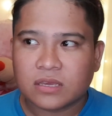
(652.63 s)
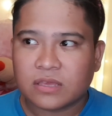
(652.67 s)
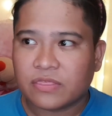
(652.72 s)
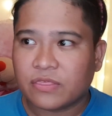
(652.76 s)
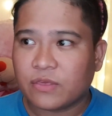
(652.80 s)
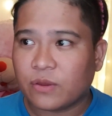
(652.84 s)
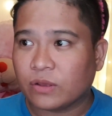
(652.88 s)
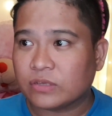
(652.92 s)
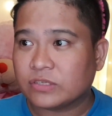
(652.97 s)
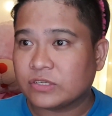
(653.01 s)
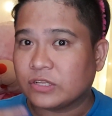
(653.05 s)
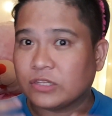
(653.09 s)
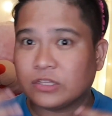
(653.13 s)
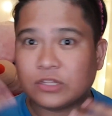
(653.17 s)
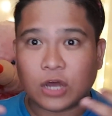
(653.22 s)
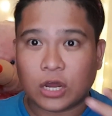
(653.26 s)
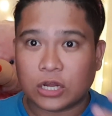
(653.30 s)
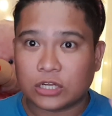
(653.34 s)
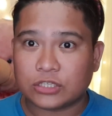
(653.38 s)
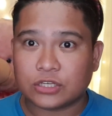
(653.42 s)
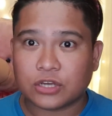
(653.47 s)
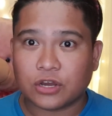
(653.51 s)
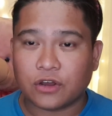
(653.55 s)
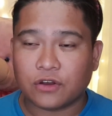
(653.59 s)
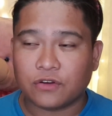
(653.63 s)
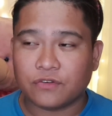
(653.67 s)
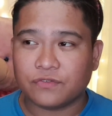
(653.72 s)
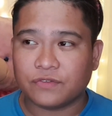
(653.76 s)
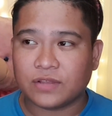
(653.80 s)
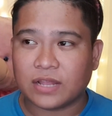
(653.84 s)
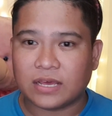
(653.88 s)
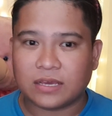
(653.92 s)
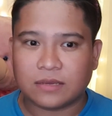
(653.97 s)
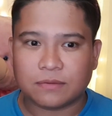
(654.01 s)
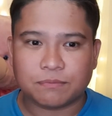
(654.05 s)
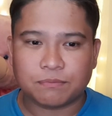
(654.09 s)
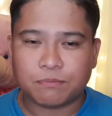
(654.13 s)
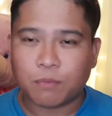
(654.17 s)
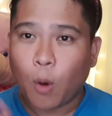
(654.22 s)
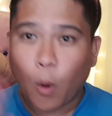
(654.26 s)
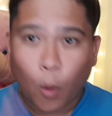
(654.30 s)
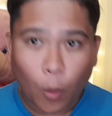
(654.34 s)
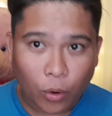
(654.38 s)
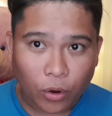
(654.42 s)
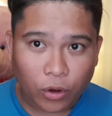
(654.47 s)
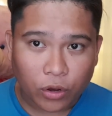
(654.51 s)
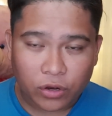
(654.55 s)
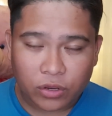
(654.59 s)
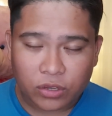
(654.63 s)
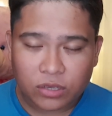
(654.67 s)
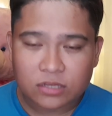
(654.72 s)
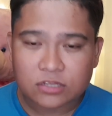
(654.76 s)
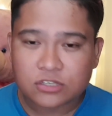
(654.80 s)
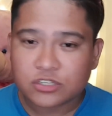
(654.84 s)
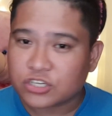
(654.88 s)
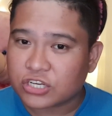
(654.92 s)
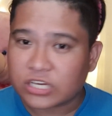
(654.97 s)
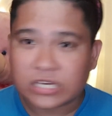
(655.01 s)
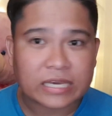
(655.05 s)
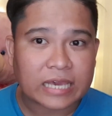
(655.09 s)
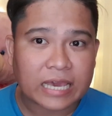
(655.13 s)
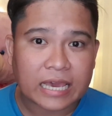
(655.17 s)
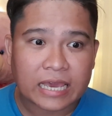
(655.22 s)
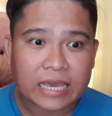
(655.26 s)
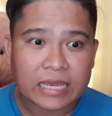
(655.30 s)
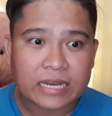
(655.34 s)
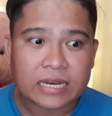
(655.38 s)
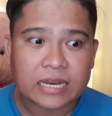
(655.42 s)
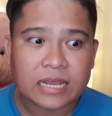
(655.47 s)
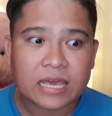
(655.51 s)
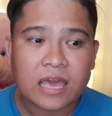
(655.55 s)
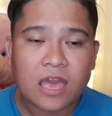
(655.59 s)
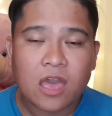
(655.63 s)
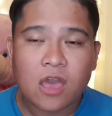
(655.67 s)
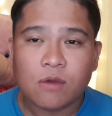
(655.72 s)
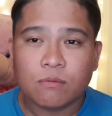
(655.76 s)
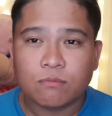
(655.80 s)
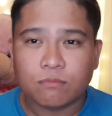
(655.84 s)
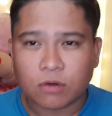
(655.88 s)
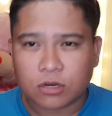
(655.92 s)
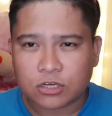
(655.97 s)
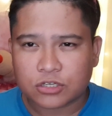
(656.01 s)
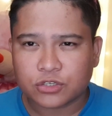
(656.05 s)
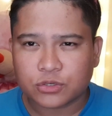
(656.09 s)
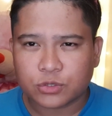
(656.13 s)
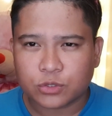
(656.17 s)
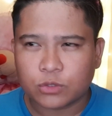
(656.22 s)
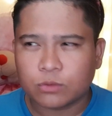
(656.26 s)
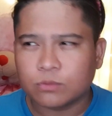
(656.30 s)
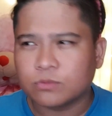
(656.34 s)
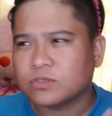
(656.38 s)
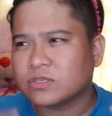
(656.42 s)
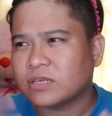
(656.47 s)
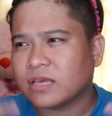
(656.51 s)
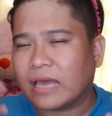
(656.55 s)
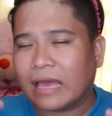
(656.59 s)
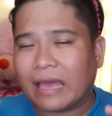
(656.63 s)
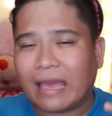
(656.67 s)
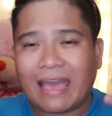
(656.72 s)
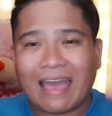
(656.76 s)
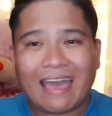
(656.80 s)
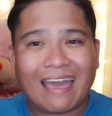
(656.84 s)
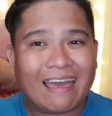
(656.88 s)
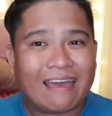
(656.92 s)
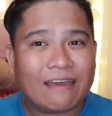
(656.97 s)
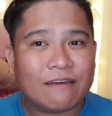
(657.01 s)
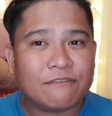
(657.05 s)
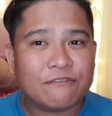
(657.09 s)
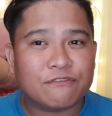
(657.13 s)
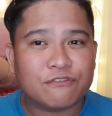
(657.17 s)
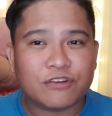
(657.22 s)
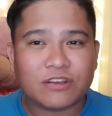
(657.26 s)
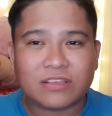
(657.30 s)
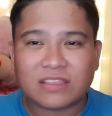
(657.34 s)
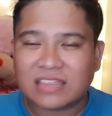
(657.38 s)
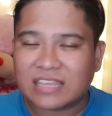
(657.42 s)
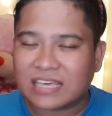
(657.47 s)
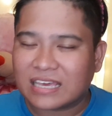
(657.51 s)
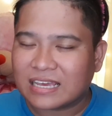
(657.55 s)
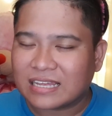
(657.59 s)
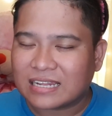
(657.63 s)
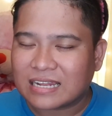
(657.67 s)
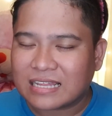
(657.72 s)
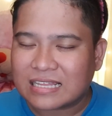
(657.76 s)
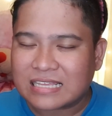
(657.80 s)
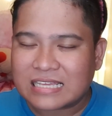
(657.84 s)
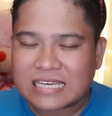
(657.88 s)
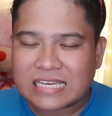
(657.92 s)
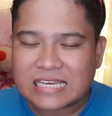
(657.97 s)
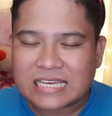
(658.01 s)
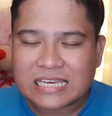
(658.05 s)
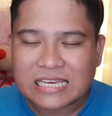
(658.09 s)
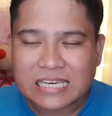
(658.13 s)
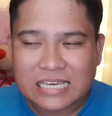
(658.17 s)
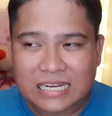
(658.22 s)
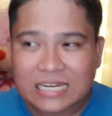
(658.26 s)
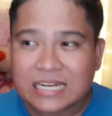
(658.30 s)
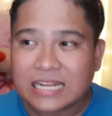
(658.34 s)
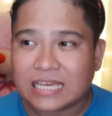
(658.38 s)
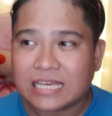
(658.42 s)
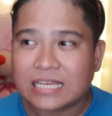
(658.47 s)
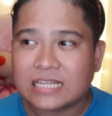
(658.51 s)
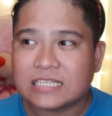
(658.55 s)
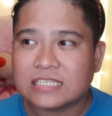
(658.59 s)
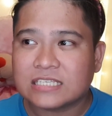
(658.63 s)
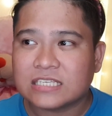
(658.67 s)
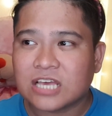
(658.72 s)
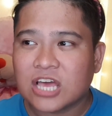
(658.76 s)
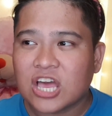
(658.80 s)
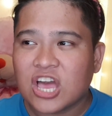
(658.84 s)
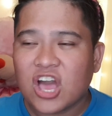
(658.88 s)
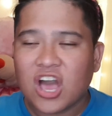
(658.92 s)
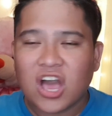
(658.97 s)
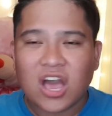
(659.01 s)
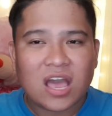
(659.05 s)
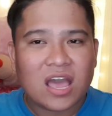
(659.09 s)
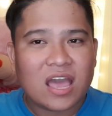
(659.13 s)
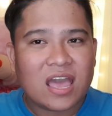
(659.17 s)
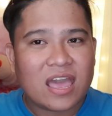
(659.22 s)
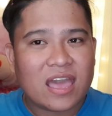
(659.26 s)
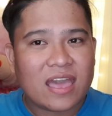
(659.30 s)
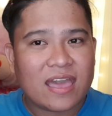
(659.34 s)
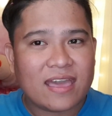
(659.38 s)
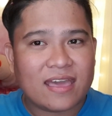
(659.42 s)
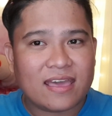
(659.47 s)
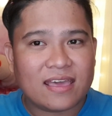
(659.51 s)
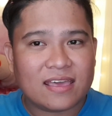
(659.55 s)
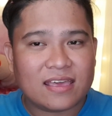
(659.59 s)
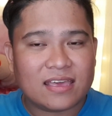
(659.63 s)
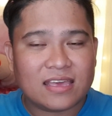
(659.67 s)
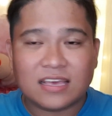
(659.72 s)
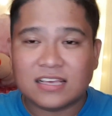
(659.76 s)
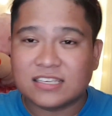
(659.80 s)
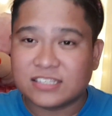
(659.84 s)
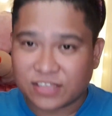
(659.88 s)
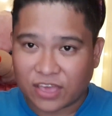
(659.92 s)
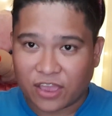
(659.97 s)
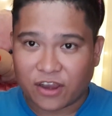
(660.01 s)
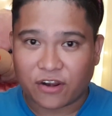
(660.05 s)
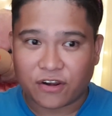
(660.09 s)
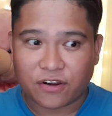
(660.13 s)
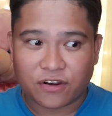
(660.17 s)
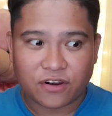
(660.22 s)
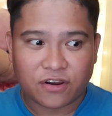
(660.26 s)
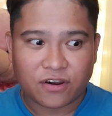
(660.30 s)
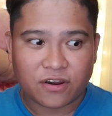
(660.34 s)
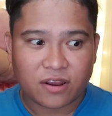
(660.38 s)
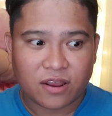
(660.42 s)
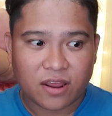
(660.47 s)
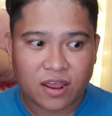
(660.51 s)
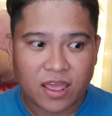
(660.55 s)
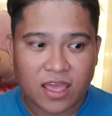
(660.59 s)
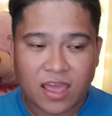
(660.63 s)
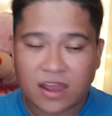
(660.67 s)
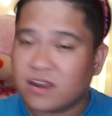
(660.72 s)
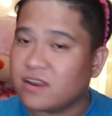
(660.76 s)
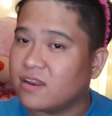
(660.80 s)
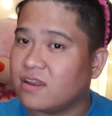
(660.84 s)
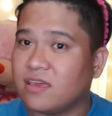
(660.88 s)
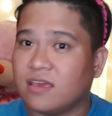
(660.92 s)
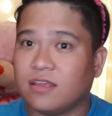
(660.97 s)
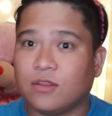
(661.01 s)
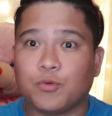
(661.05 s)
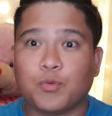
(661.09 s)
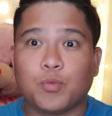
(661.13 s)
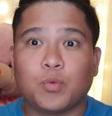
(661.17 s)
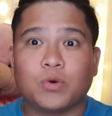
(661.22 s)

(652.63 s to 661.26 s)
there's a lot of like pork, chicken, mushrooms, everything that he needs is there. And it